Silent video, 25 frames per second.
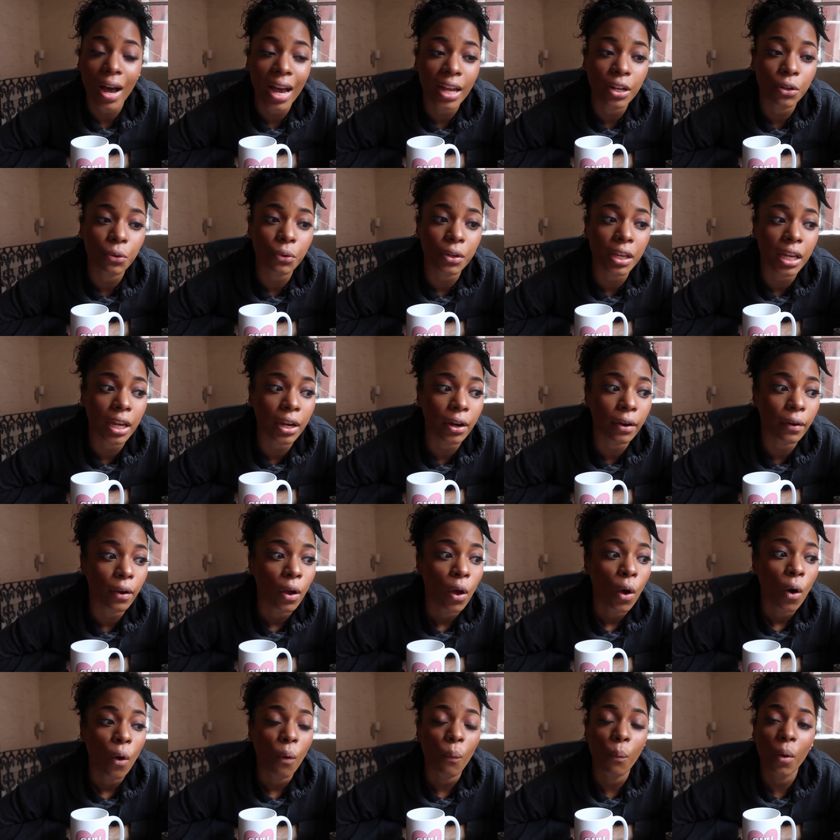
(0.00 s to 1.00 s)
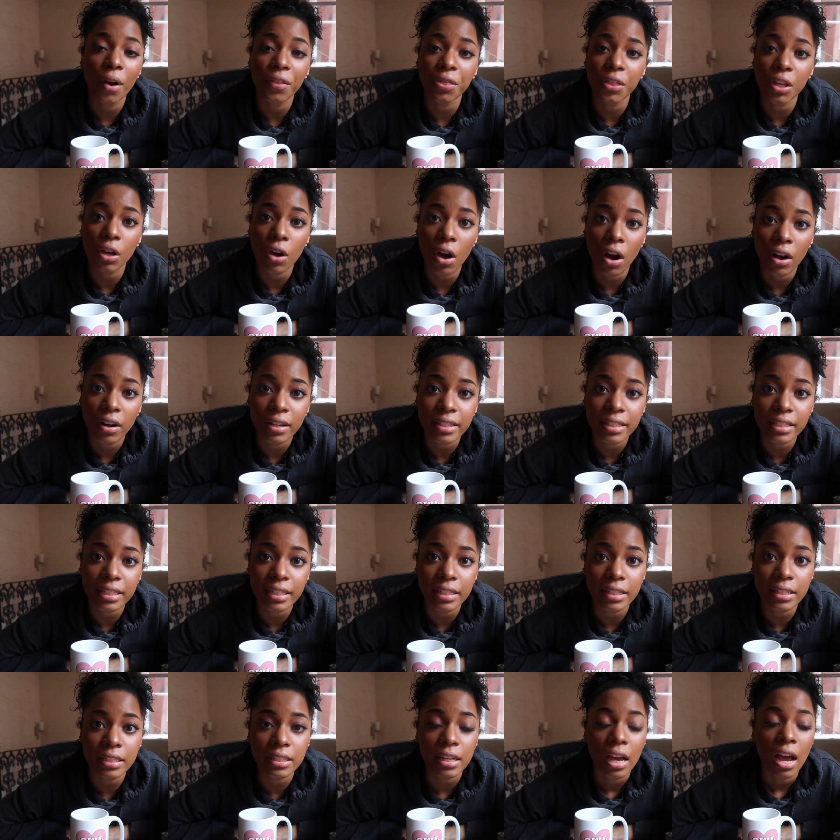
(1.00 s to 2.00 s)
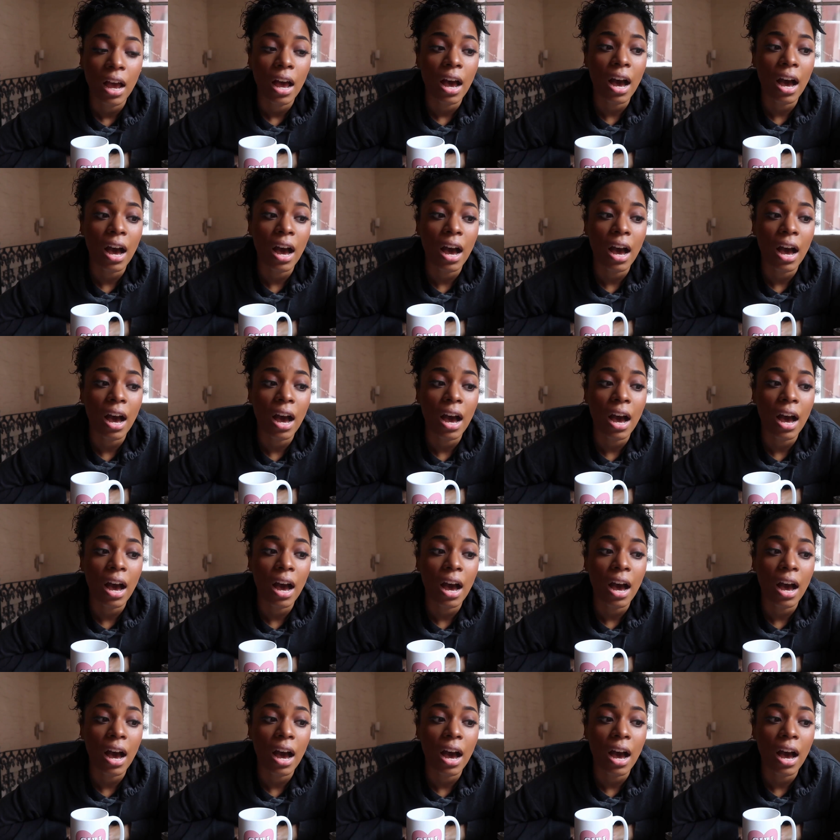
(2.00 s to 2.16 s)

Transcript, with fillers: I don't care what the cost is.